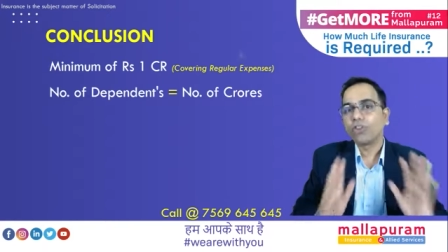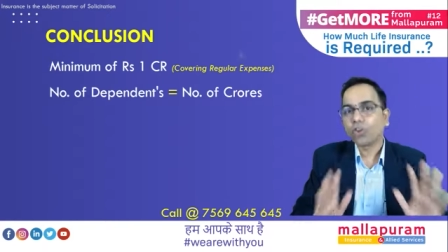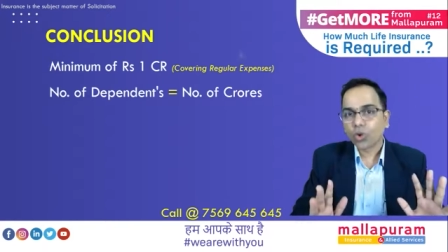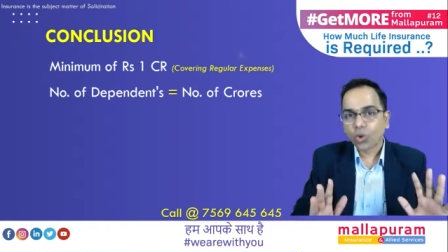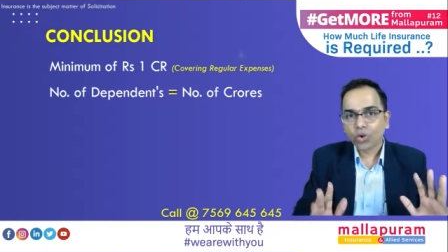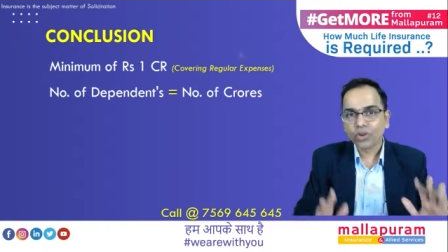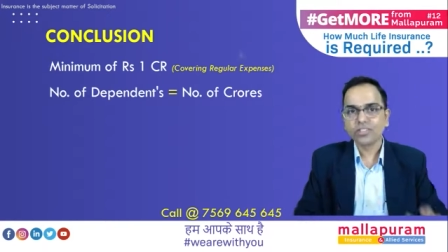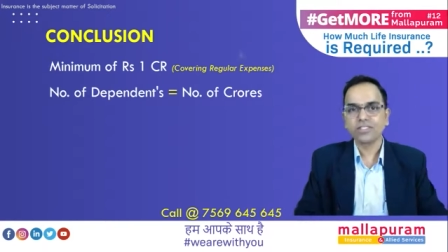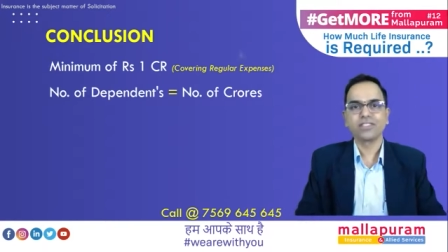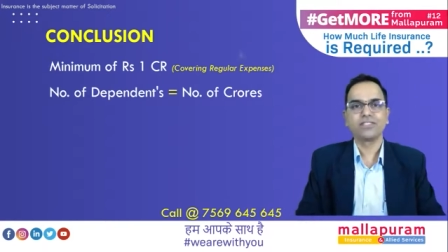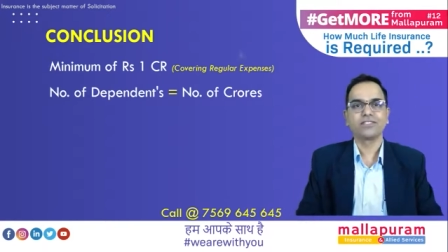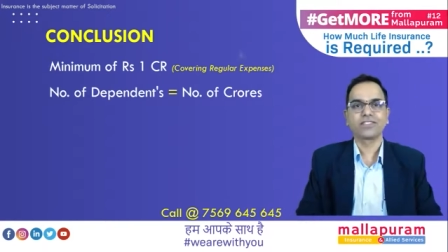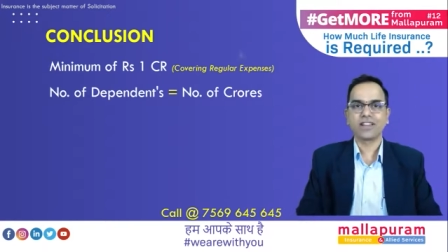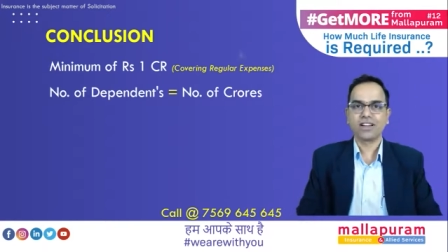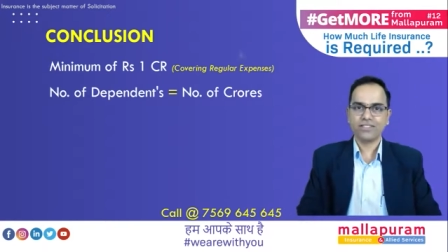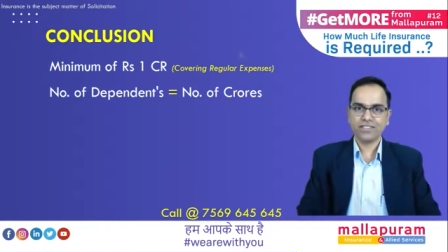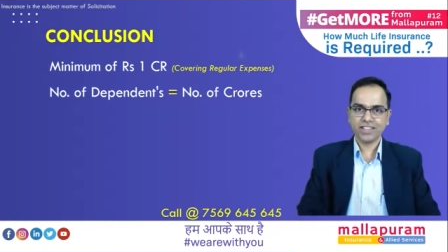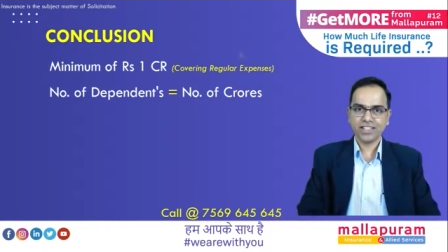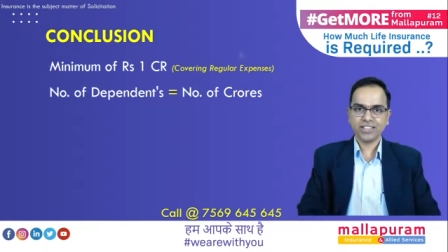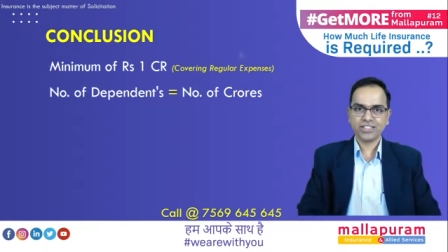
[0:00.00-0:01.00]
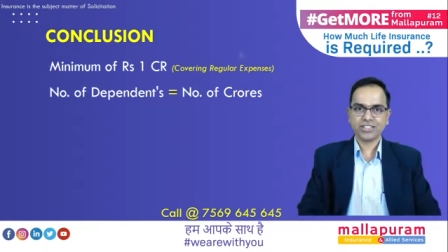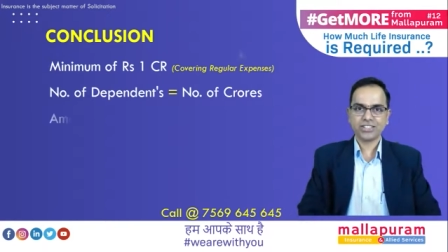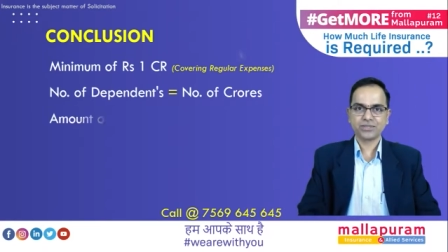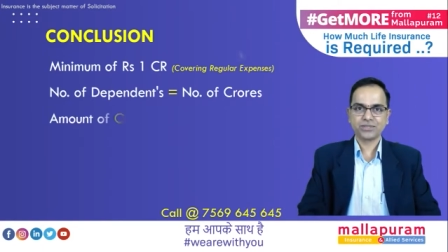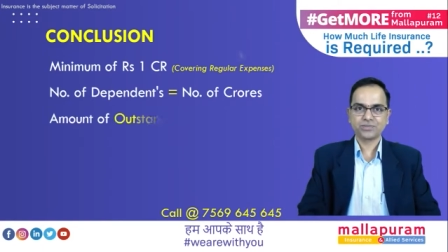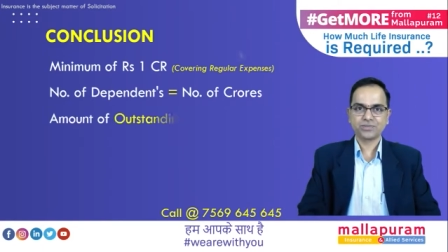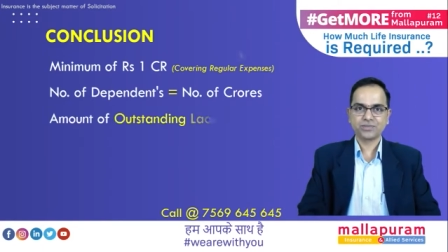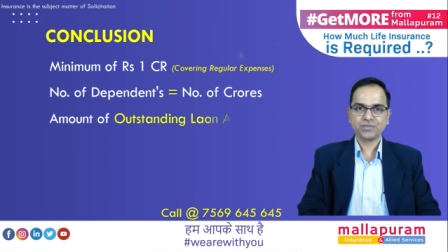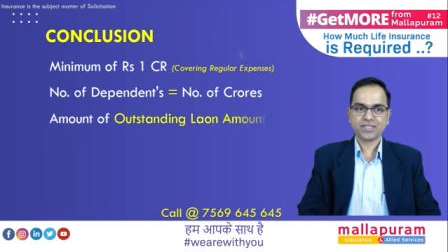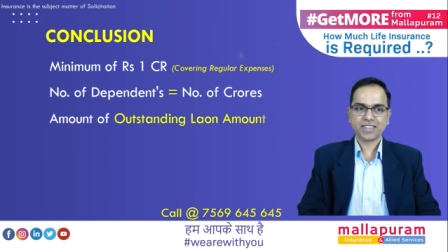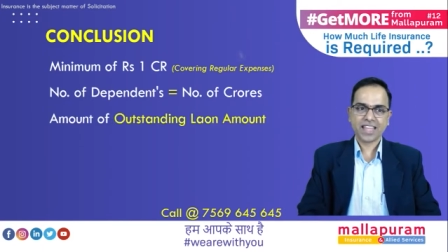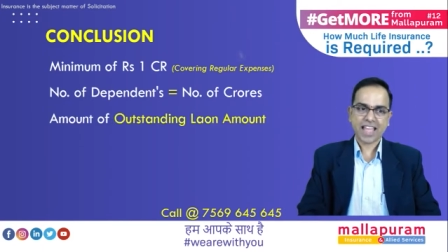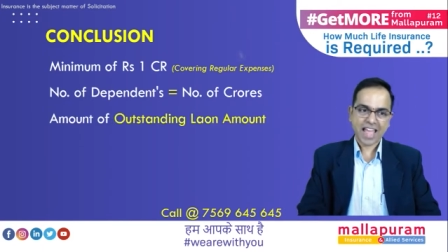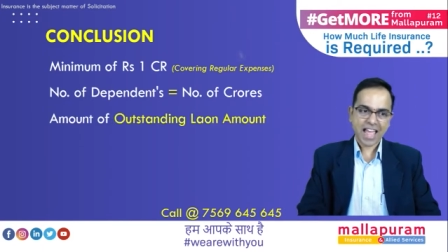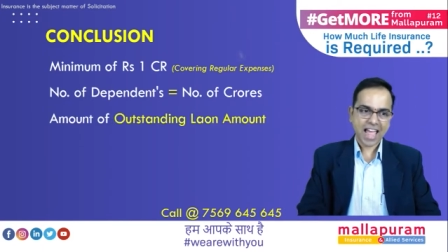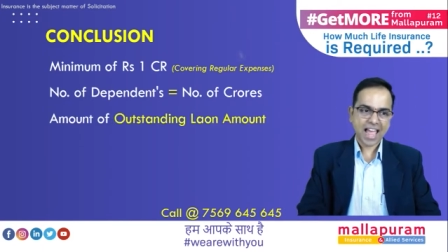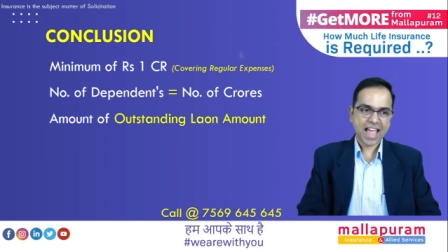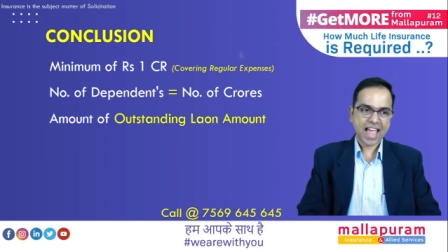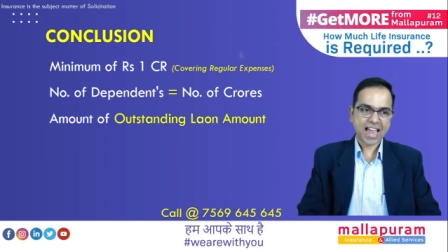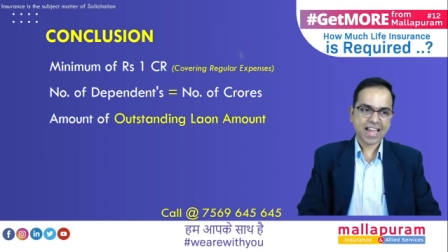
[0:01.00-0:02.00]
coverage, and
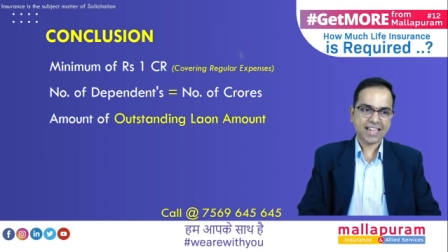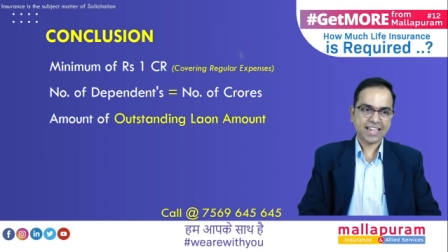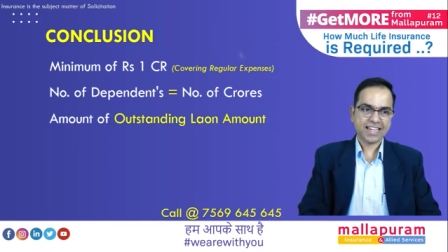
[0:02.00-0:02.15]
the